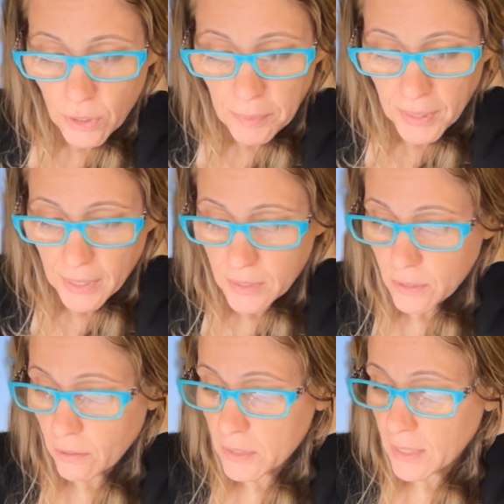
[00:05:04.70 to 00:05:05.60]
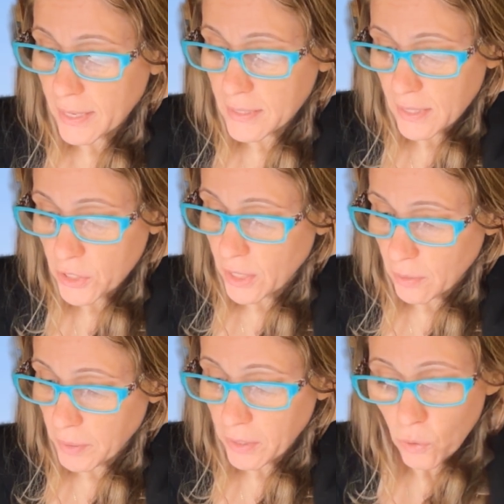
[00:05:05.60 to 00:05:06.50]
3 planets are assigned to each
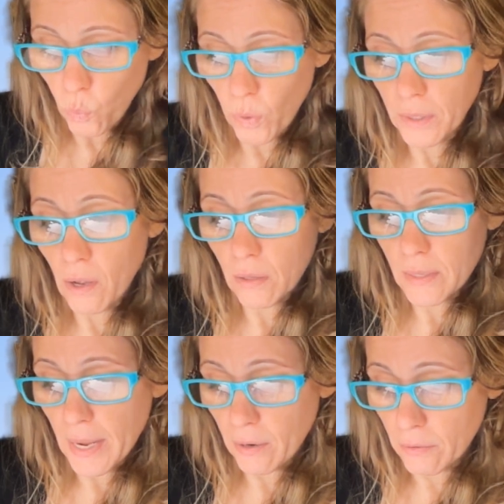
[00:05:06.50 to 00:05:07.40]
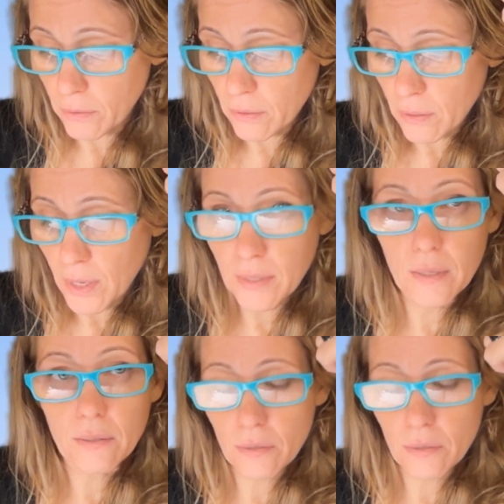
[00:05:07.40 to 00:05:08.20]
element, one called diurnal, another